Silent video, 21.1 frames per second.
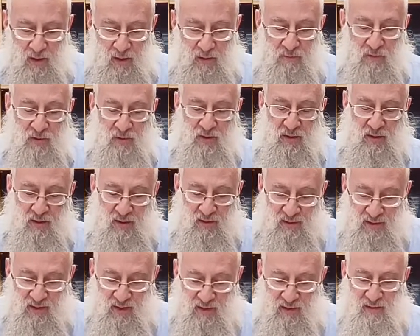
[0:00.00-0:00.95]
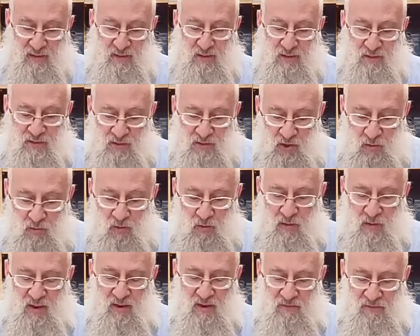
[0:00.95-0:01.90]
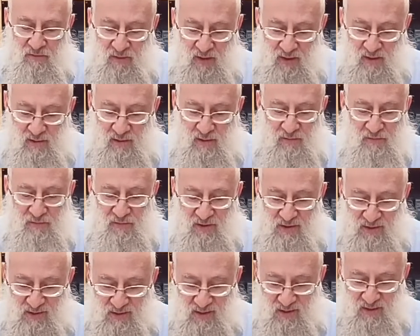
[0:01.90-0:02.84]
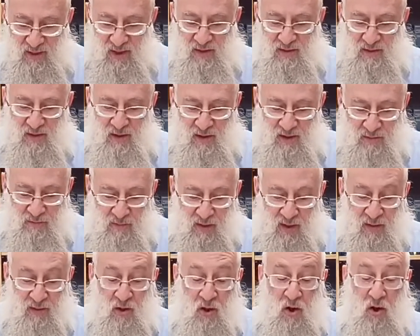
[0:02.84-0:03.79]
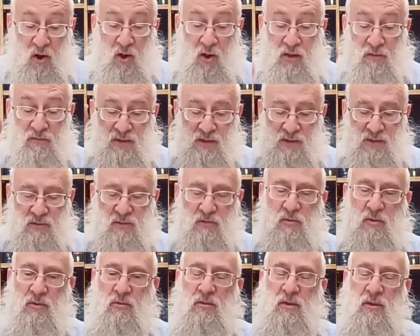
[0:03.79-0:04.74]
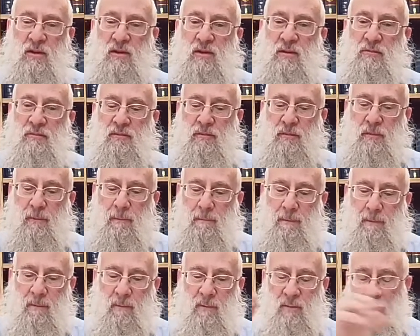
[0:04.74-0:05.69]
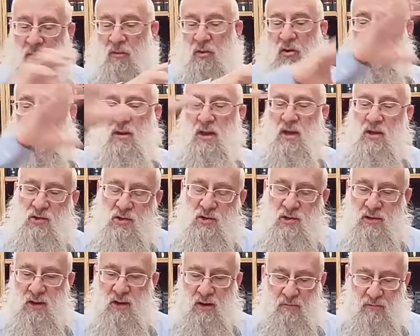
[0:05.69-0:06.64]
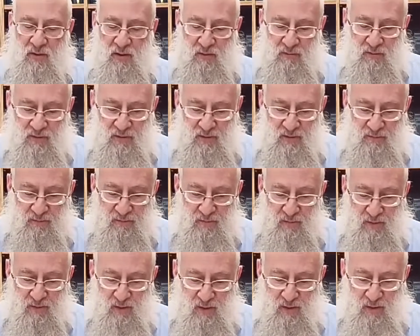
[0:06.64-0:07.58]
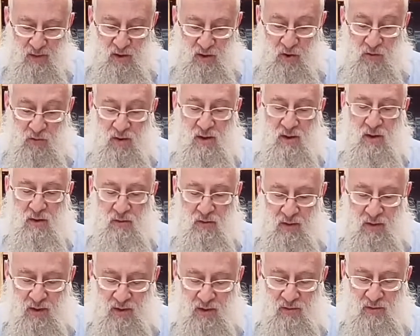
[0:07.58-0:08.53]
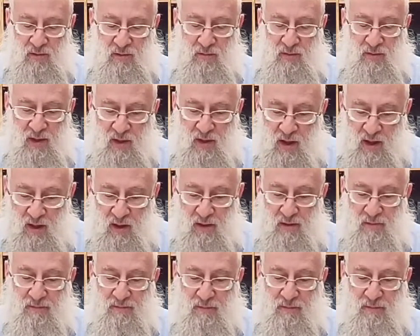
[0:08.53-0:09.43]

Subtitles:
For it says, Shlomo made a feast at that time, and all of Israel was with him. The whole nation celebrated with him. A great congregation, a big kahal.